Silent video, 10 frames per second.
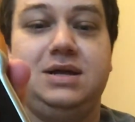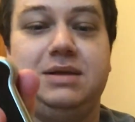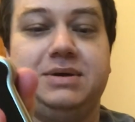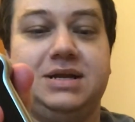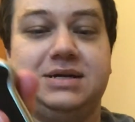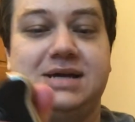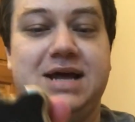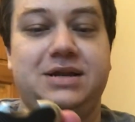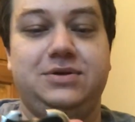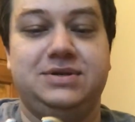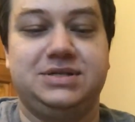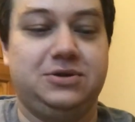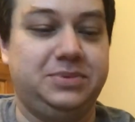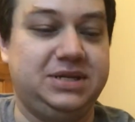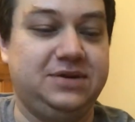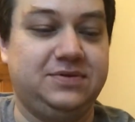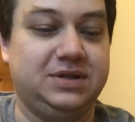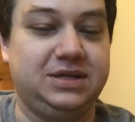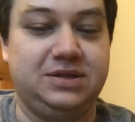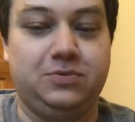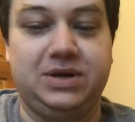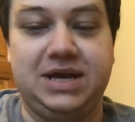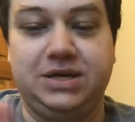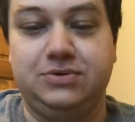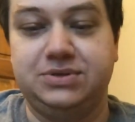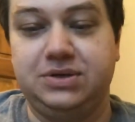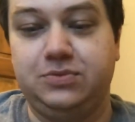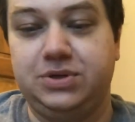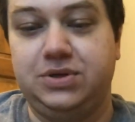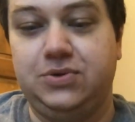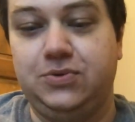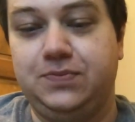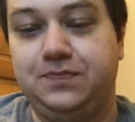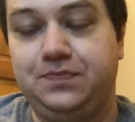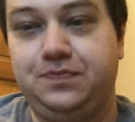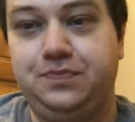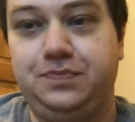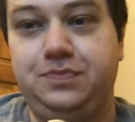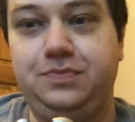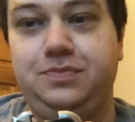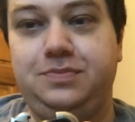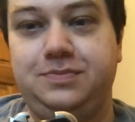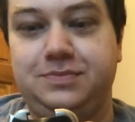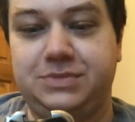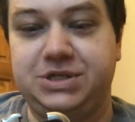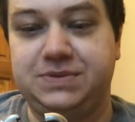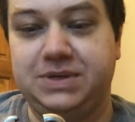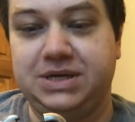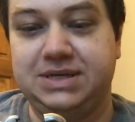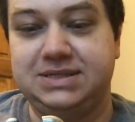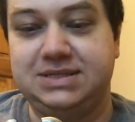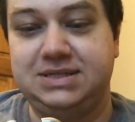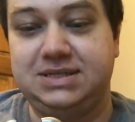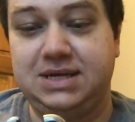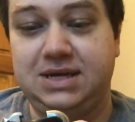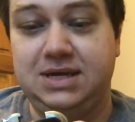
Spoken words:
I'm gonna kind of do this a little bit differently than what I usually would do, just because